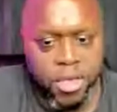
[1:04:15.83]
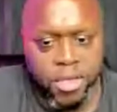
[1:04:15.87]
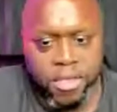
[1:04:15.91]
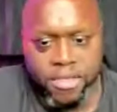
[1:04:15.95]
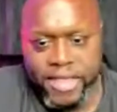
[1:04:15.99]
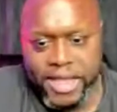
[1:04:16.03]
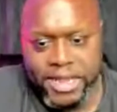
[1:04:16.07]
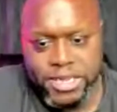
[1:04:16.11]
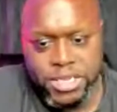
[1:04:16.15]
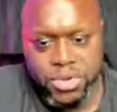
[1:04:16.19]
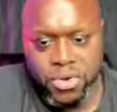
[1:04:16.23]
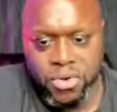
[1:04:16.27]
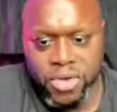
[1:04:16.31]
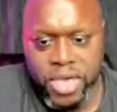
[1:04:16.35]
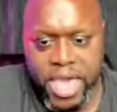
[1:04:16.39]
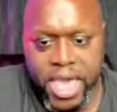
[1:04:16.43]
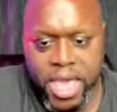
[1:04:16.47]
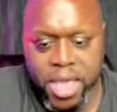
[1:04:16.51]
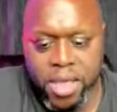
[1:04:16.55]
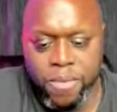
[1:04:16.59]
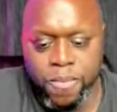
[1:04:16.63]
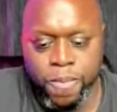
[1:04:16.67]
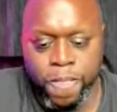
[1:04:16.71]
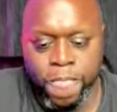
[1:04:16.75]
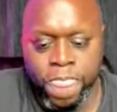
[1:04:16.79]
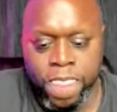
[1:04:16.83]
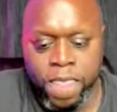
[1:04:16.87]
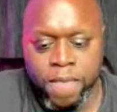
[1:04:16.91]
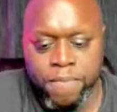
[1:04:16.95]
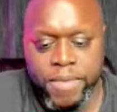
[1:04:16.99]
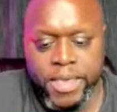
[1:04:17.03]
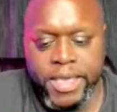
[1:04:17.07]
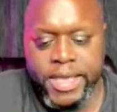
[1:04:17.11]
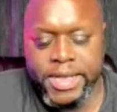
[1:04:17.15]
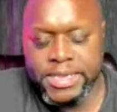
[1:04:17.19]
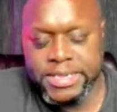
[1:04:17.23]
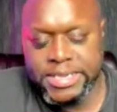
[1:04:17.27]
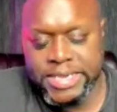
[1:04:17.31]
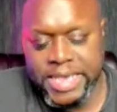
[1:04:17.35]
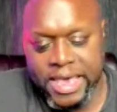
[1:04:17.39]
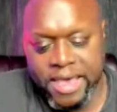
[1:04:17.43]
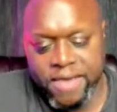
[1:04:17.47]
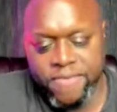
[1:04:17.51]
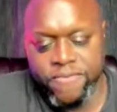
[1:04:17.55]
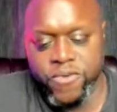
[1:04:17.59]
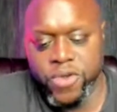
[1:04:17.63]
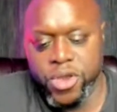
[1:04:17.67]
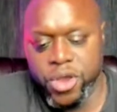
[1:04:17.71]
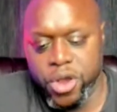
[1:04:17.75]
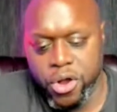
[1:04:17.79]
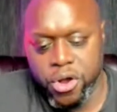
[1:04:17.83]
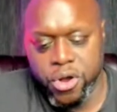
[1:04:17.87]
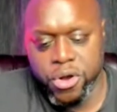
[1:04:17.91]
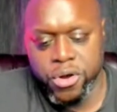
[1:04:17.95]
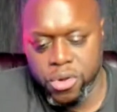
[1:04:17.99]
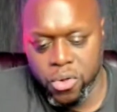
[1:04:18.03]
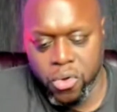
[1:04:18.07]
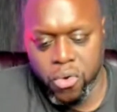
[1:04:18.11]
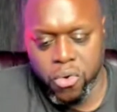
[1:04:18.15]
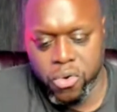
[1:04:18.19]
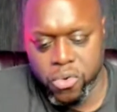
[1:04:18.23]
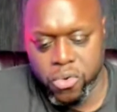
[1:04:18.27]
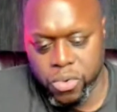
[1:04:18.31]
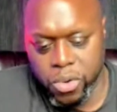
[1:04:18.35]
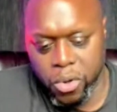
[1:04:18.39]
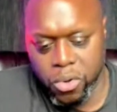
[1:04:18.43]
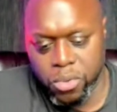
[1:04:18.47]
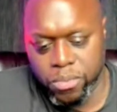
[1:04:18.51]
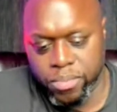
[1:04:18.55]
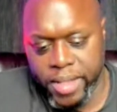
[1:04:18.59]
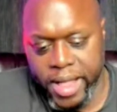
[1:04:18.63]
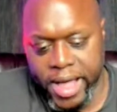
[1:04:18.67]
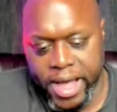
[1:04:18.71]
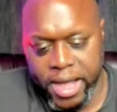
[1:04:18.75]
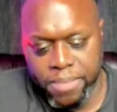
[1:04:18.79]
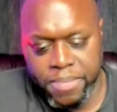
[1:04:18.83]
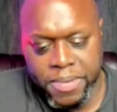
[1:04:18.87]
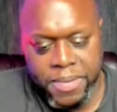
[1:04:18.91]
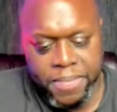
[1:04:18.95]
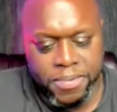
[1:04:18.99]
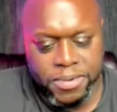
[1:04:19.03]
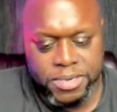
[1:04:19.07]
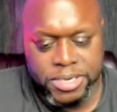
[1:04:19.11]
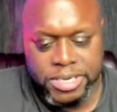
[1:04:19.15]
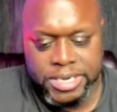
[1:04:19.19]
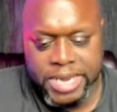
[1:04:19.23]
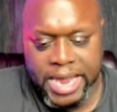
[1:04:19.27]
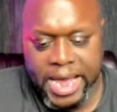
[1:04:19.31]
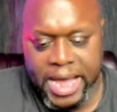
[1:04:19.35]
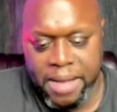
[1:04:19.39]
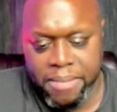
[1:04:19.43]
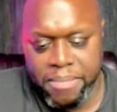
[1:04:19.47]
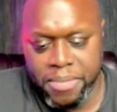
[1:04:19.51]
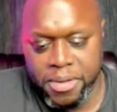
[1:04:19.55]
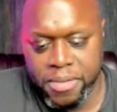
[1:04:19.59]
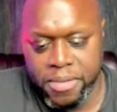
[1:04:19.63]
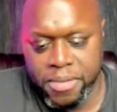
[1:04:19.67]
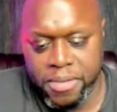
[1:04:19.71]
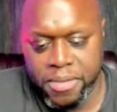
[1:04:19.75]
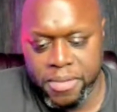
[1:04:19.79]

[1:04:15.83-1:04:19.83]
That's okay, because every hurdle or roadblock, people stop.